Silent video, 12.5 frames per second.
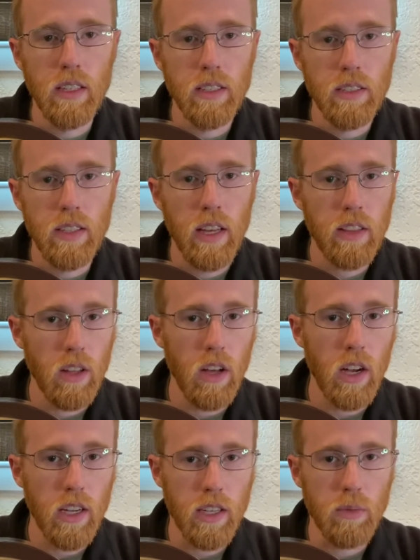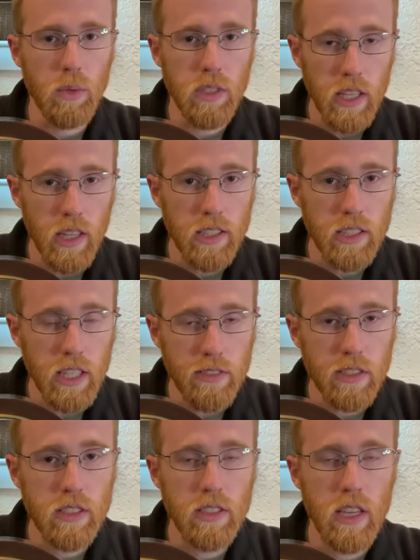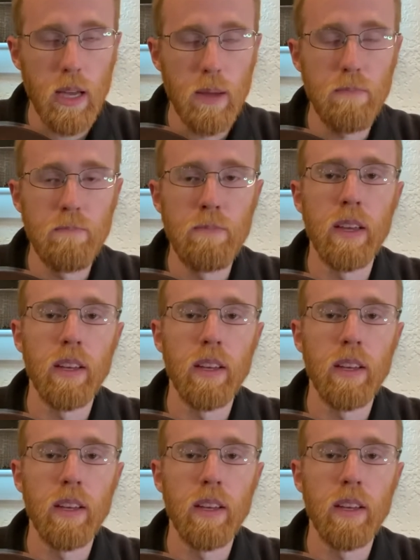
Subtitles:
had the clock, and when daylight savings came,